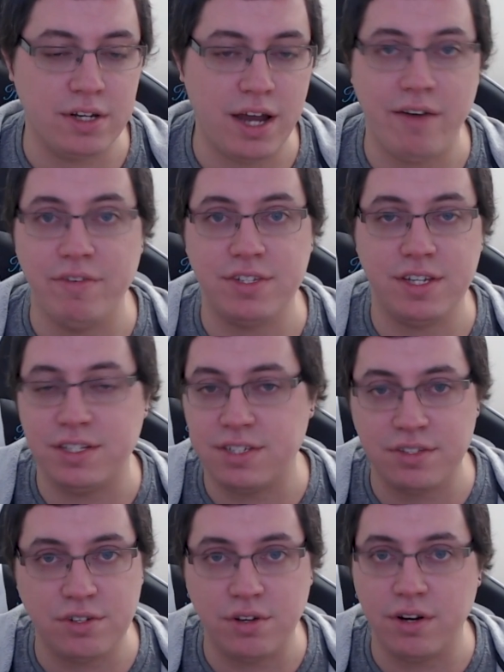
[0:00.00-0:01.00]
and obviously this
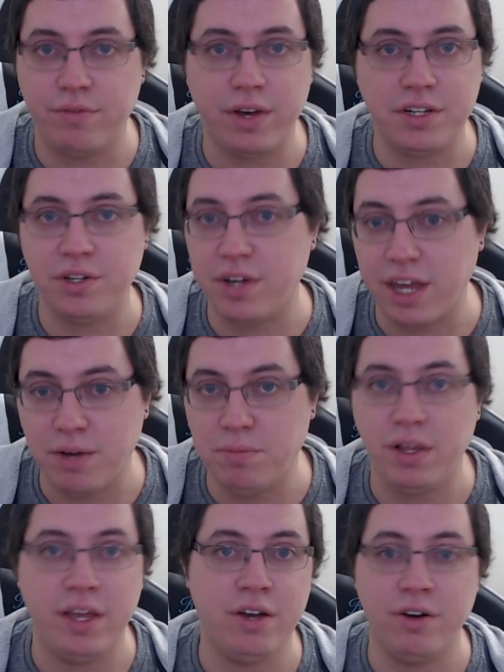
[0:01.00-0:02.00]
isn't going to affect your
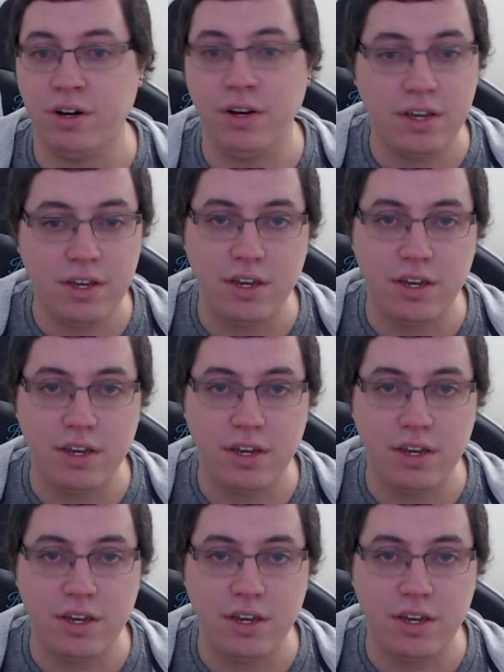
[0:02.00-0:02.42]
gameplay or,